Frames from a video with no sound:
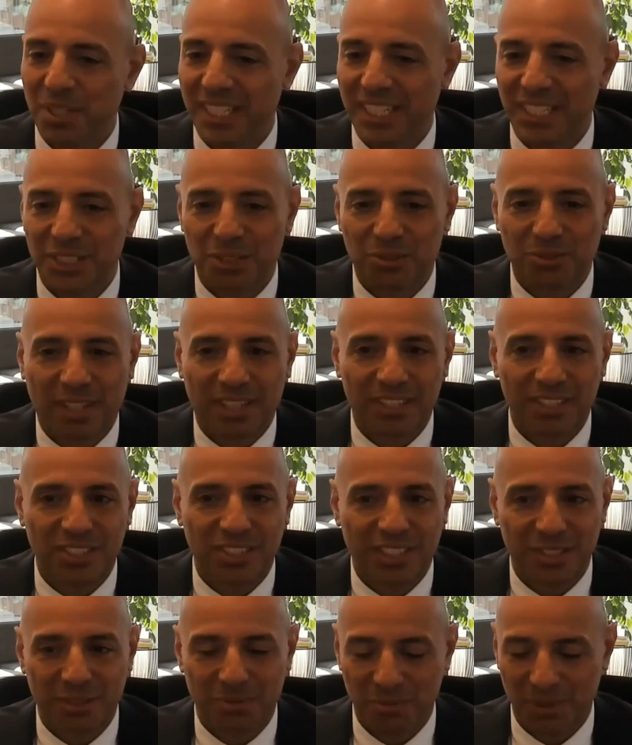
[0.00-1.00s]
winning strategy
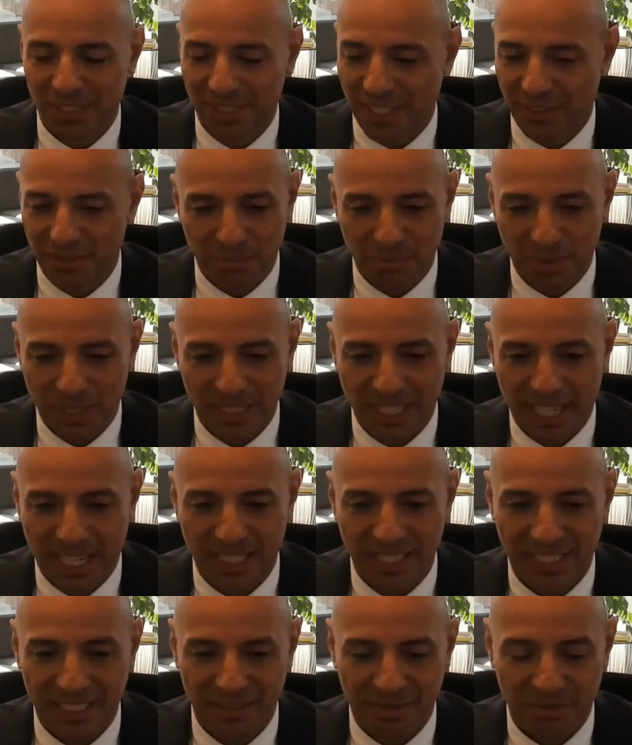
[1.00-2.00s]
because we
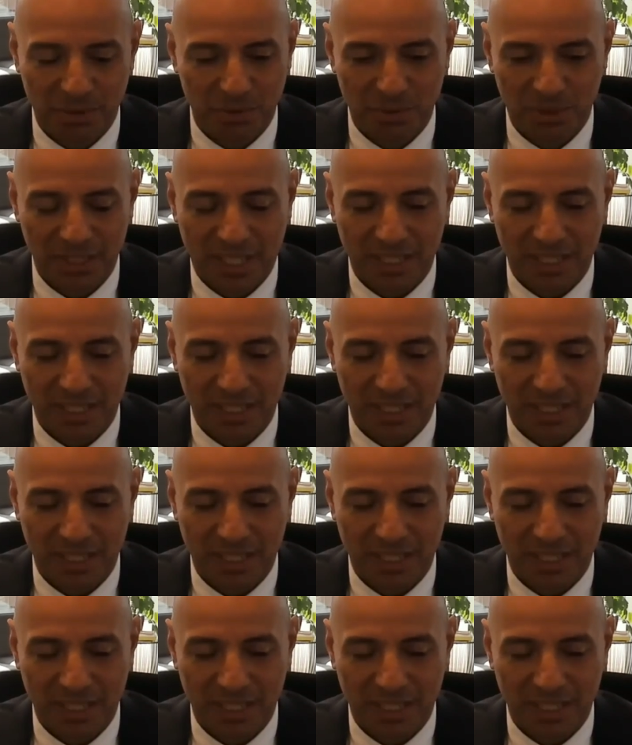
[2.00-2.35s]
were